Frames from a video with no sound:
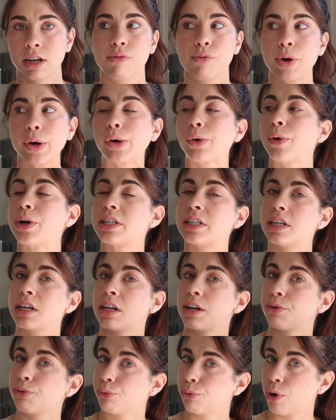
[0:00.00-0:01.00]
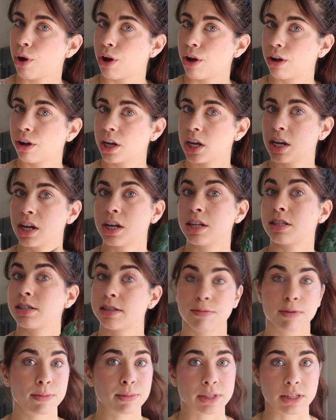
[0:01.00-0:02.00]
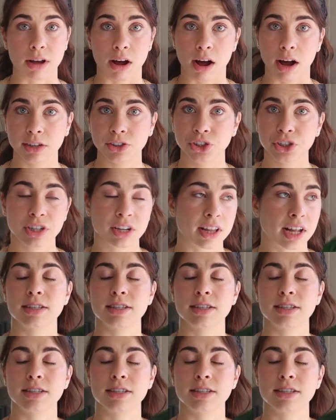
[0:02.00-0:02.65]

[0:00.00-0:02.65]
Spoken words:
If we were going to eat it raw, it needs to be massaged.